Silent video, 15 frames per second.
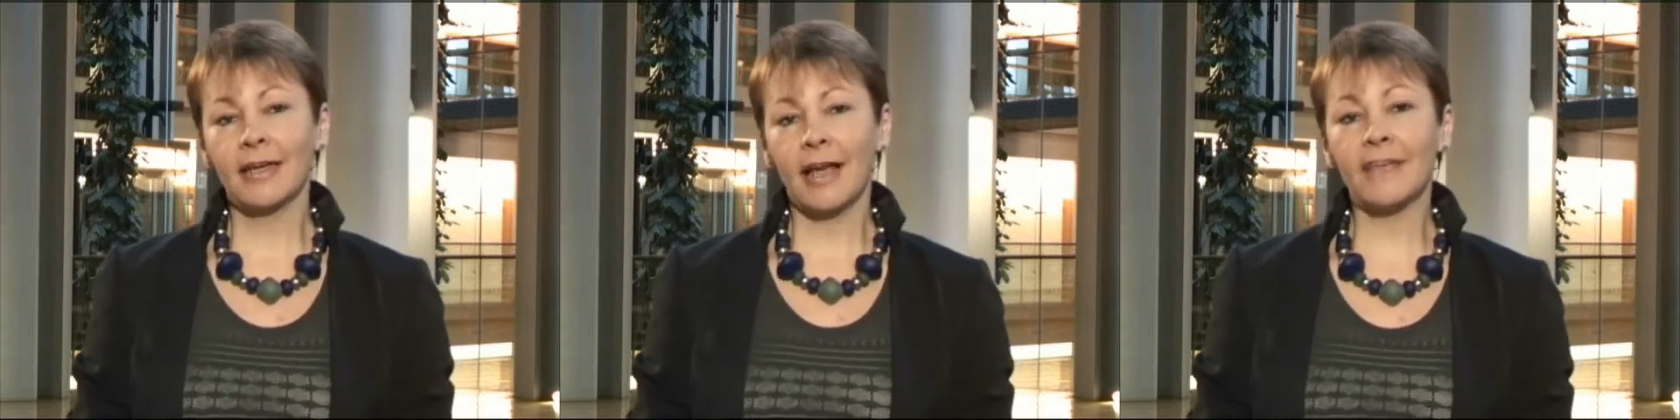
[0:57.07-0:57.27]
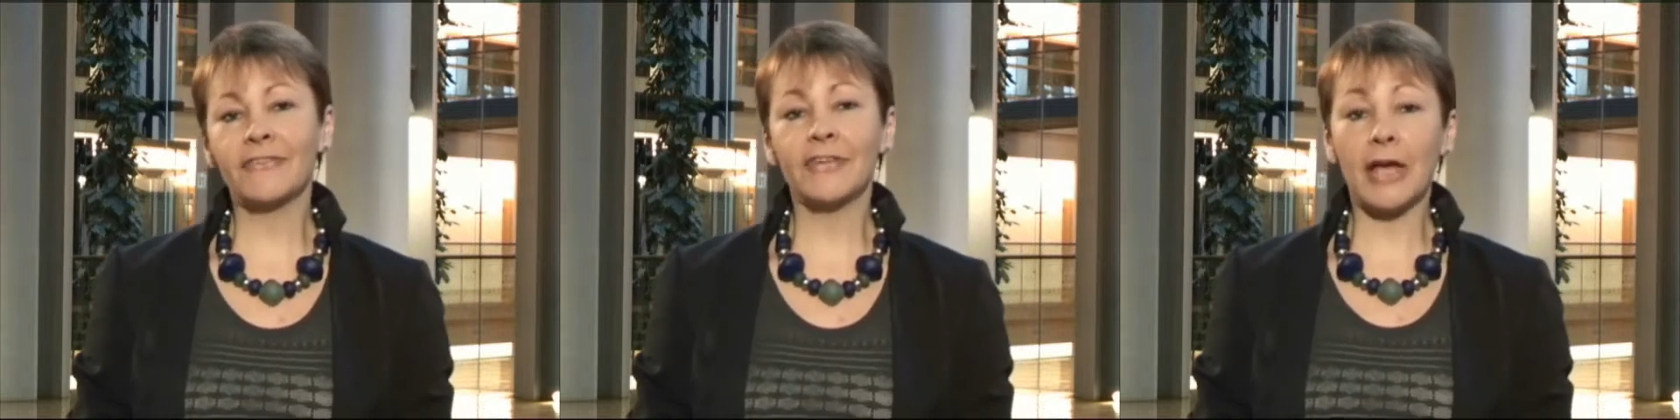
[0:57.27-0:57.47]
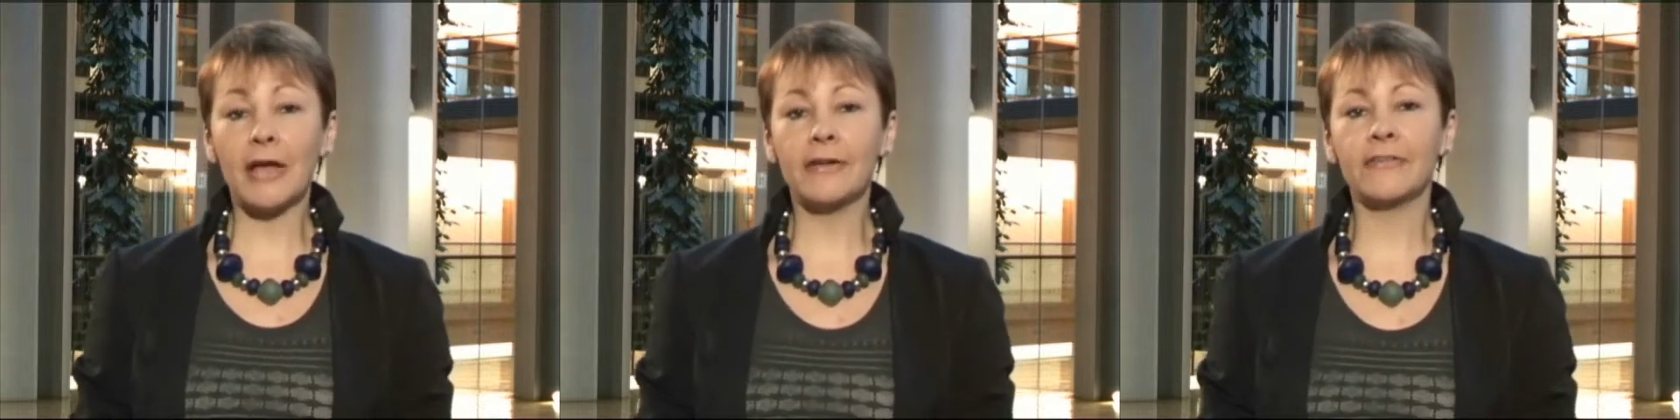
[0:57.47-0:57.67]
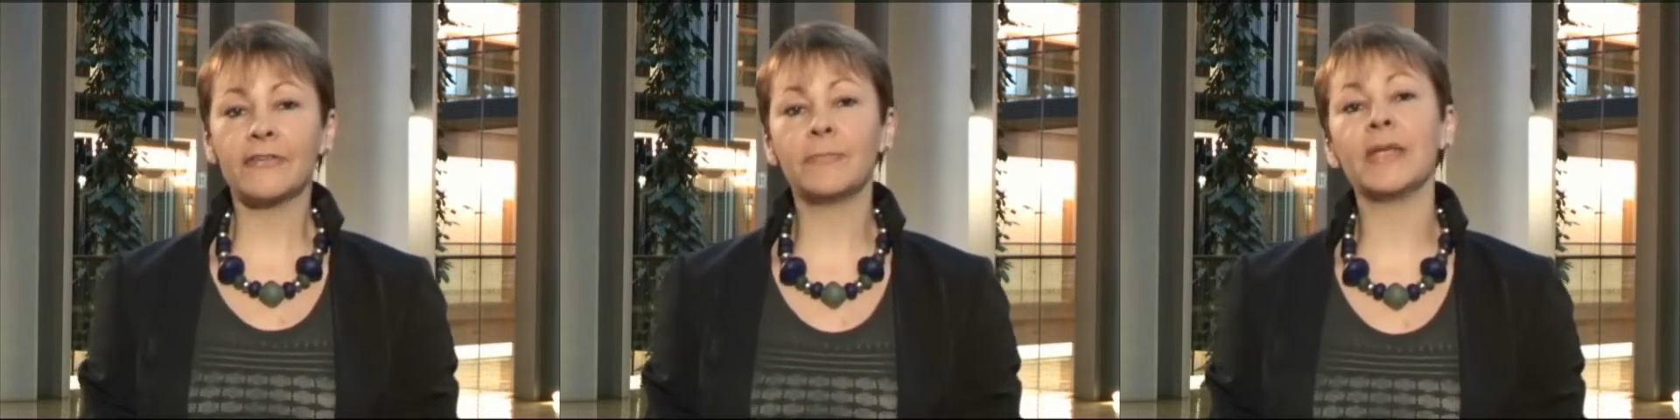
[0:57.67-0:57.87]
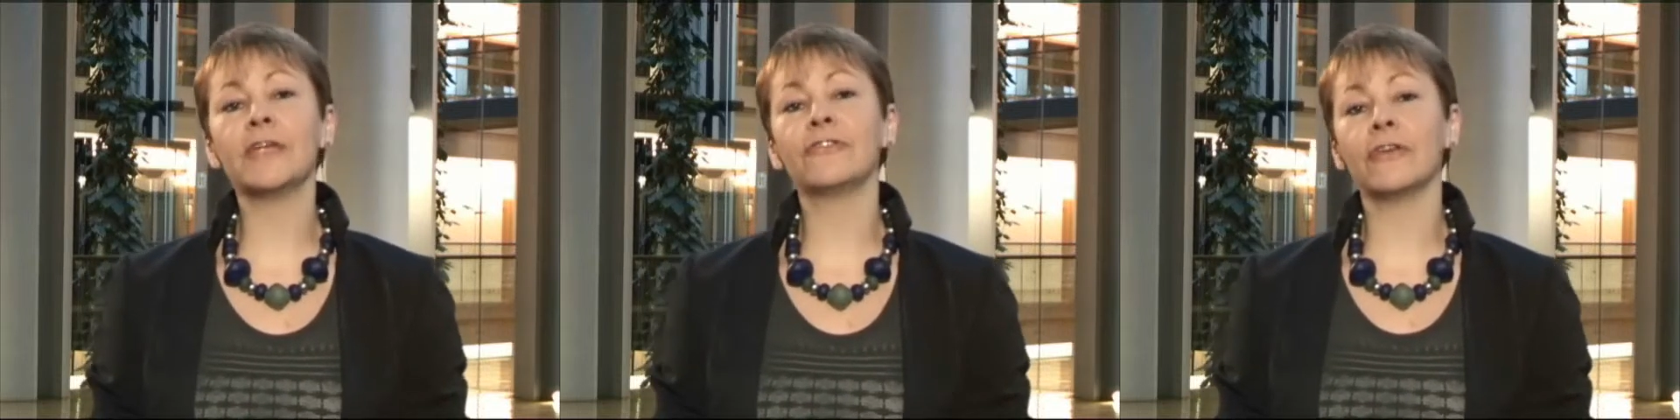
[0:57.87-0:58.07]
as the only
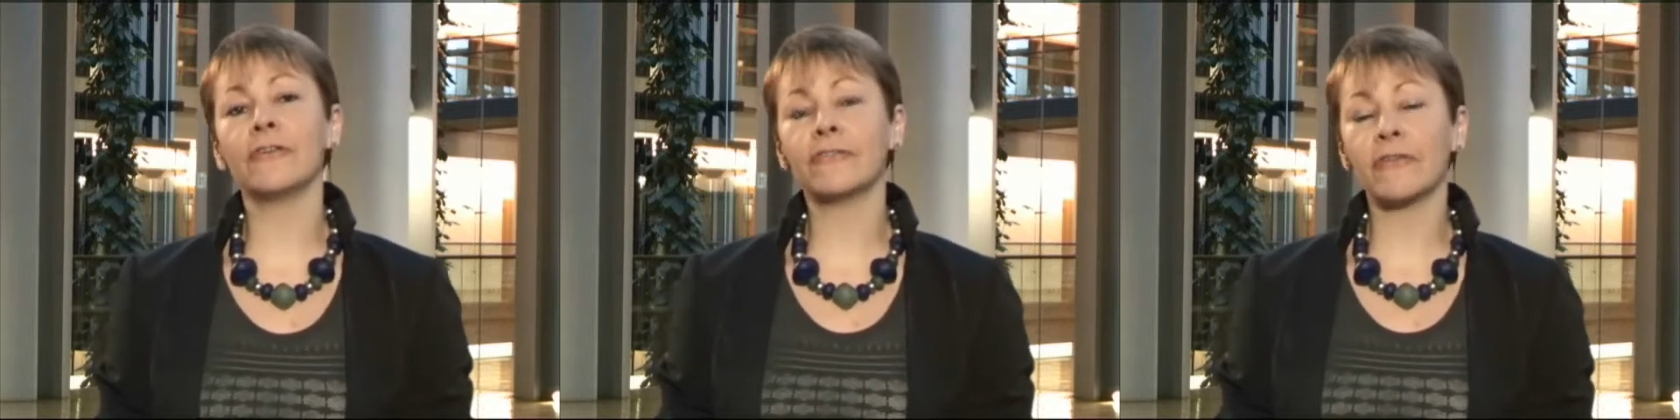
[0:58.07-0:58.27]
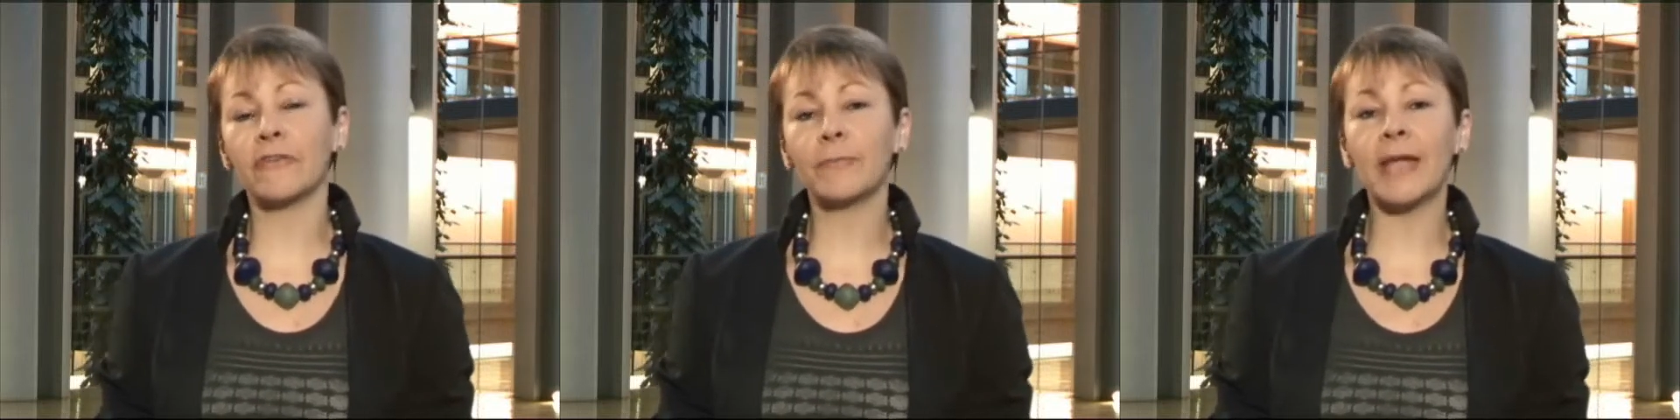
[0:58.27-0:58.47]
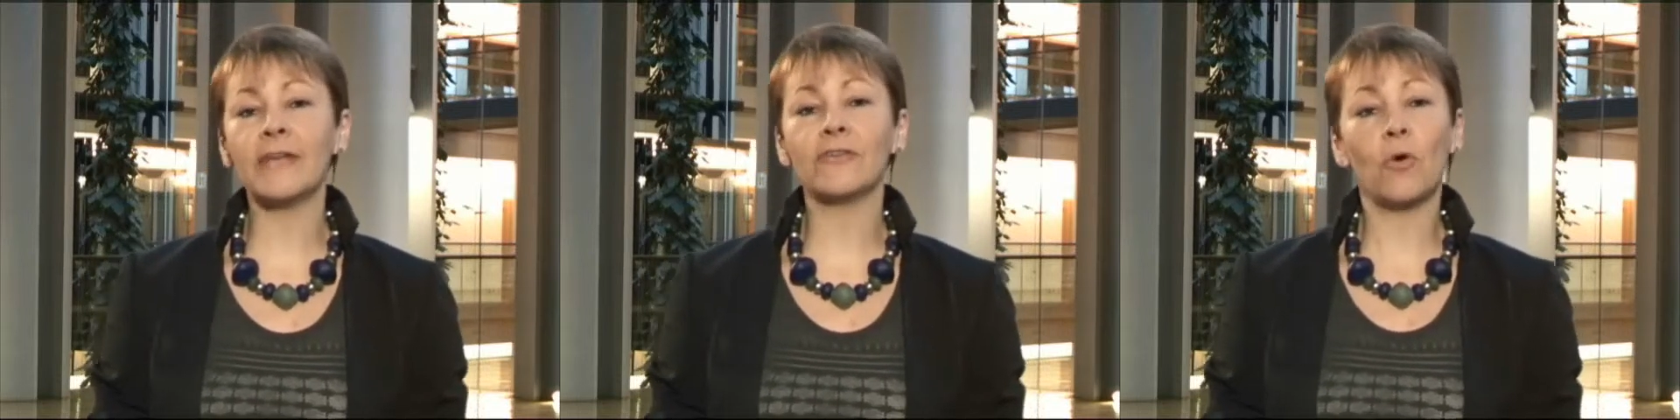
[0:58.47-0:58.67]
species that spent